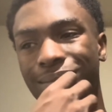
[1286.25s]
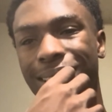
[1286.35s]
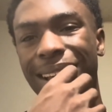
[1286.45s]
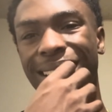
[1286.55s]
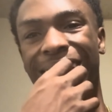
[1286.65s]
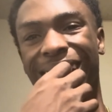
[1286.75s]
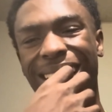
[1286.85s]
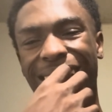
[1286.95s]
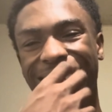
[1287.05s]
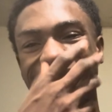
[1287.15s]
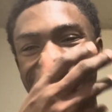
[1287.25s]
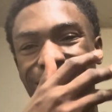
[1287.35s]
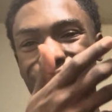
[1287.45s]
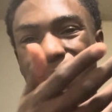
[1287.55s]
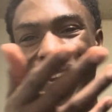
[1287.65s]
I think
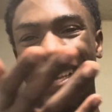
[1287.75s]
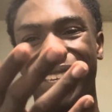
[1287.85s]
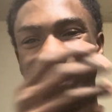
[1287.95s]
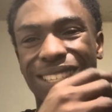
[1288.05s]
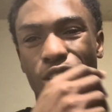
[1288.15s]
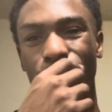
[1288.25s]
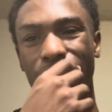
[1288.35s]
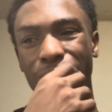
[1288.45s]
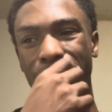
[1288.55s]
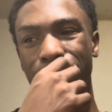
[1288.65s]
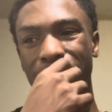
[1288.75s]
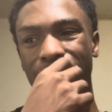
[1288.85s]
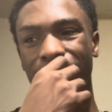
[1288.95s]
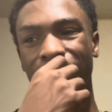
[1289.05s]
everybody else has already been beaten.